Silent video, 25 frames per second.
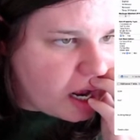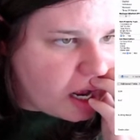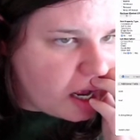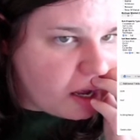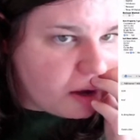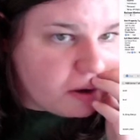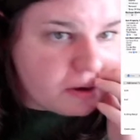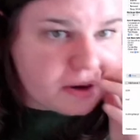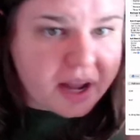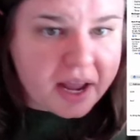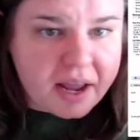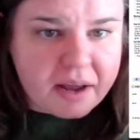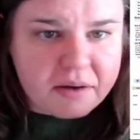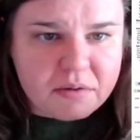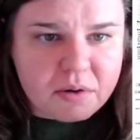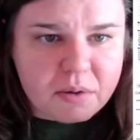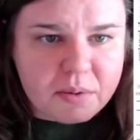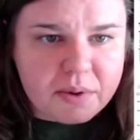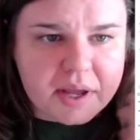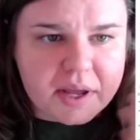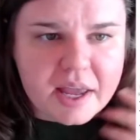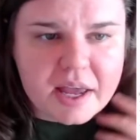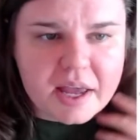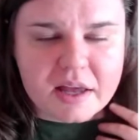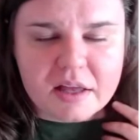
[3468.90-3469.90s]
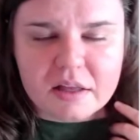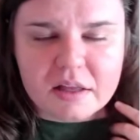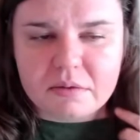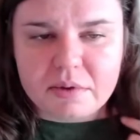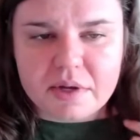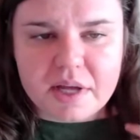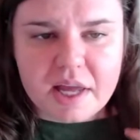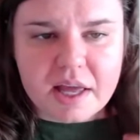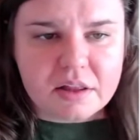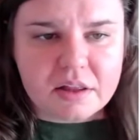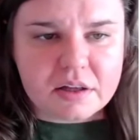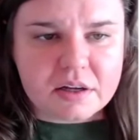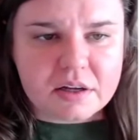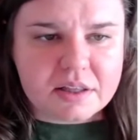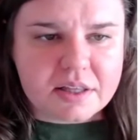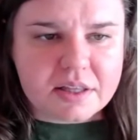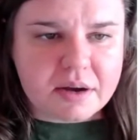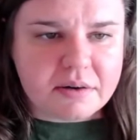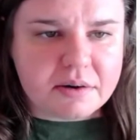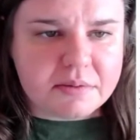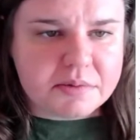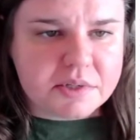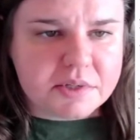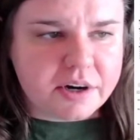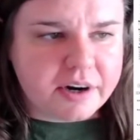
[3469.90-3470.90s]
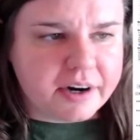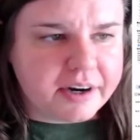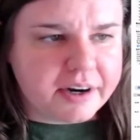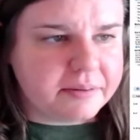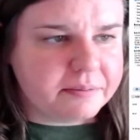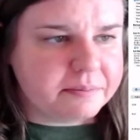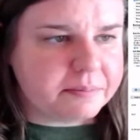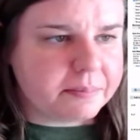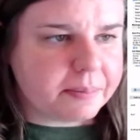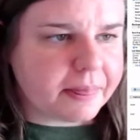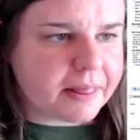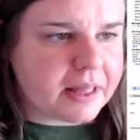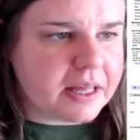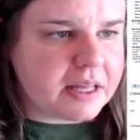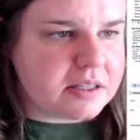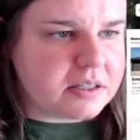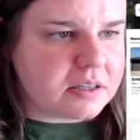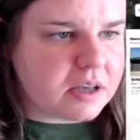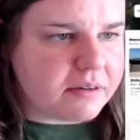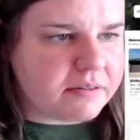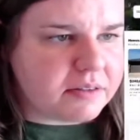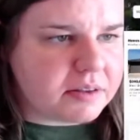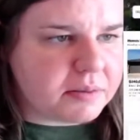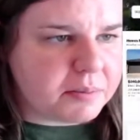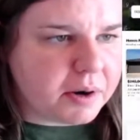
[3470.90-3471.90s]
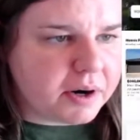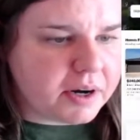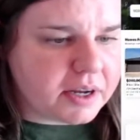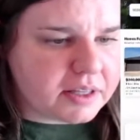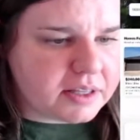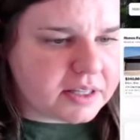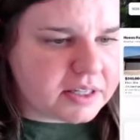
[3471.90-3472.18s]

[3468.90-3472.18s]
Okay, well we can't look at that one. I'm sorry. It's off the market.